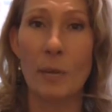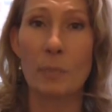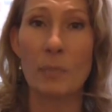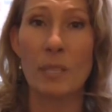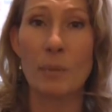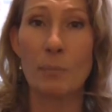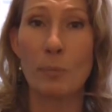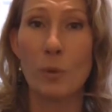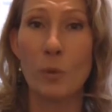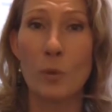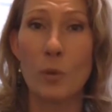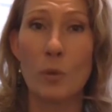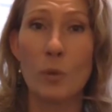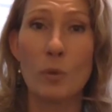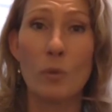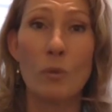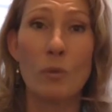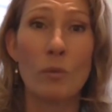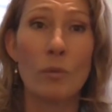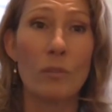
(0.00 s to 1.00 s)
people
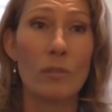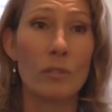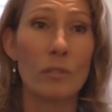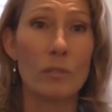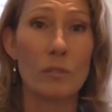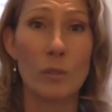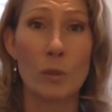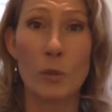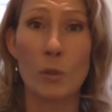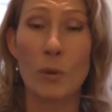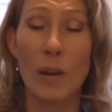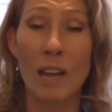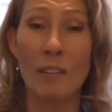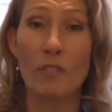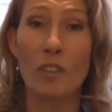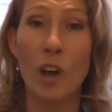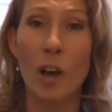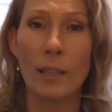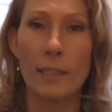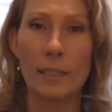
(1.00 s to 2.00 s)
who
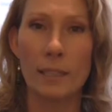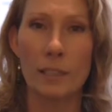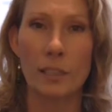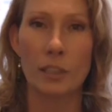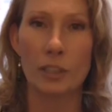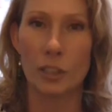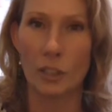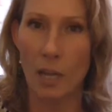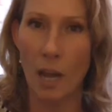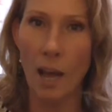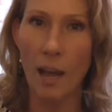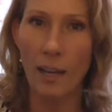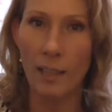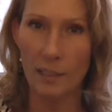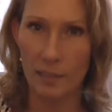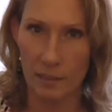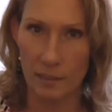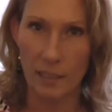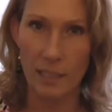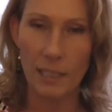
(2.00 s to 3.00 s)
have gone into
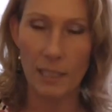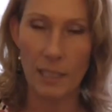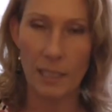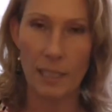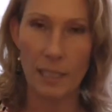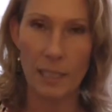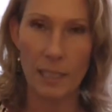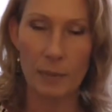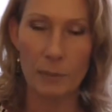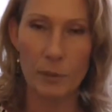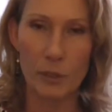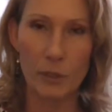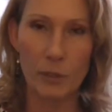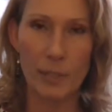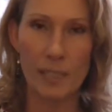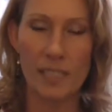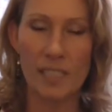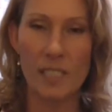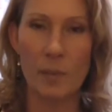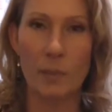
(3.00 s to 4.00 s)
shock
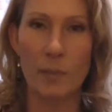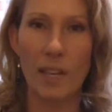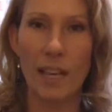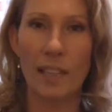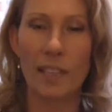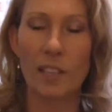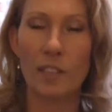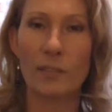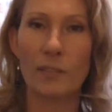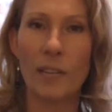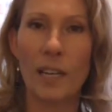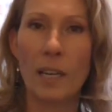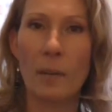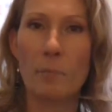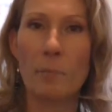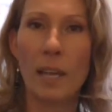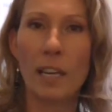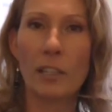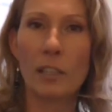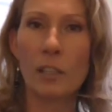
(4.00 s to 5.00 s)
during some kind
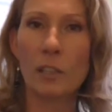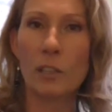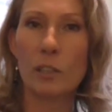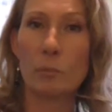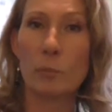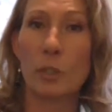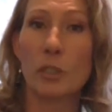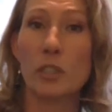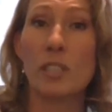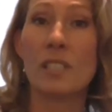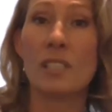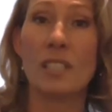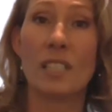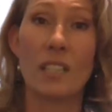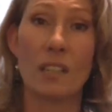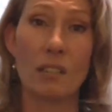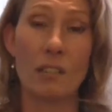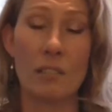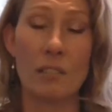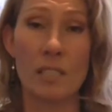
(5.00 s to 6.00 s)
of medical
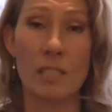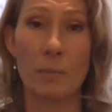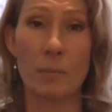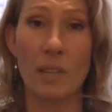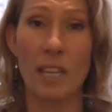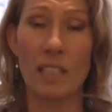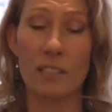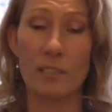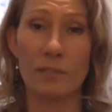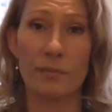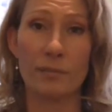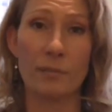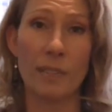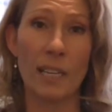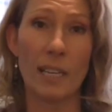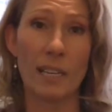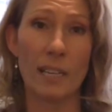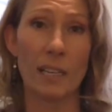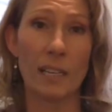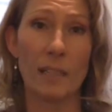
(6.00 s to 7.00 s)
emergency or some kind
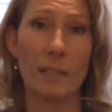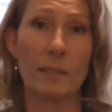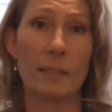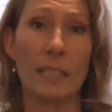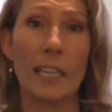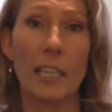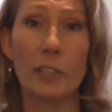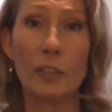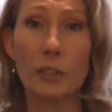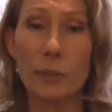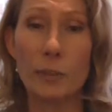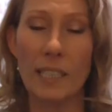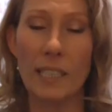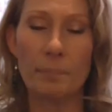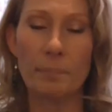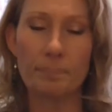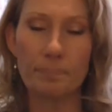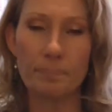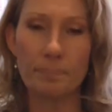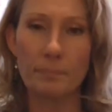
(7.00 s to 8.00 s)
of injury.
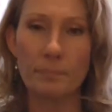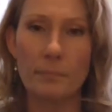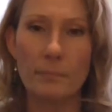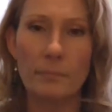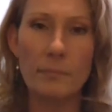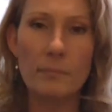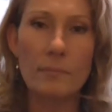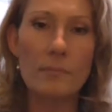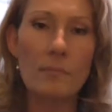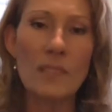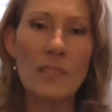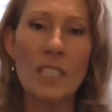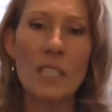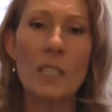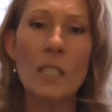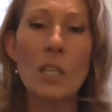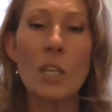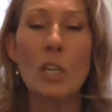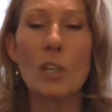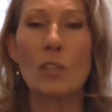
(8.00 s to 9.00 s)

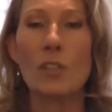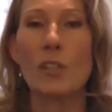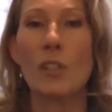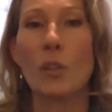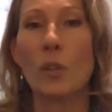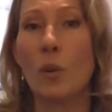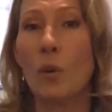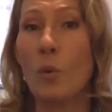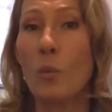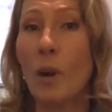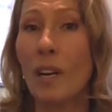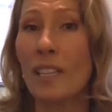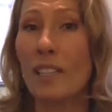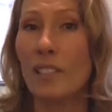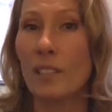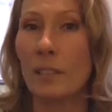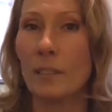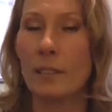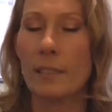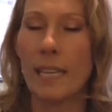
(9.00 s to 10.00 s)
So when
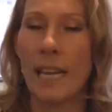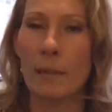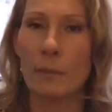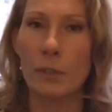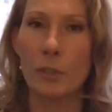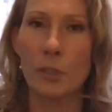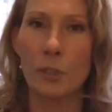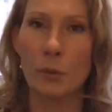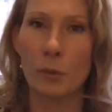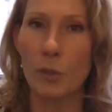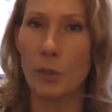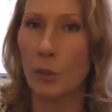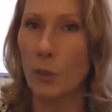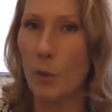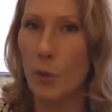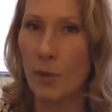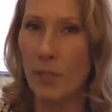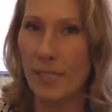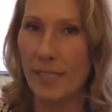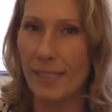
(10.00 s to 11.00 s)
is a good time to do your
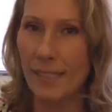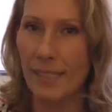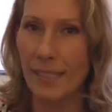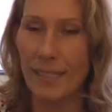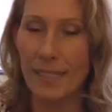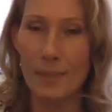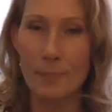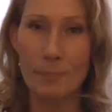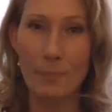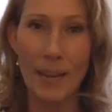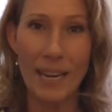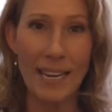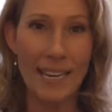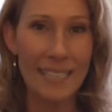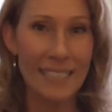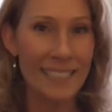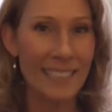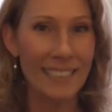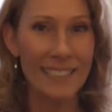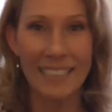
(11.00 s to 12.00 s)
cortices?
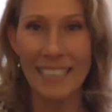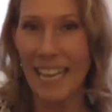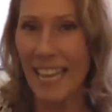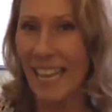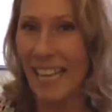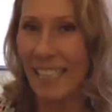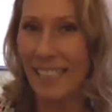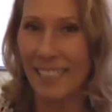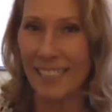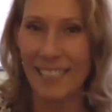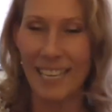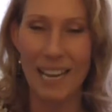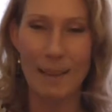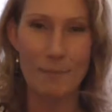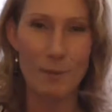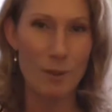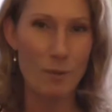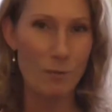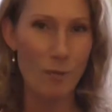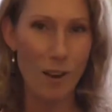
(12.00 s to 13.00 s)
Basically
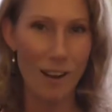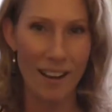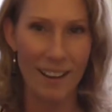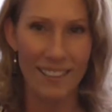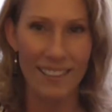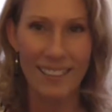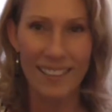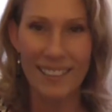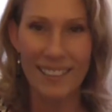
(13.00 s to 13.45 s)
anytime you want.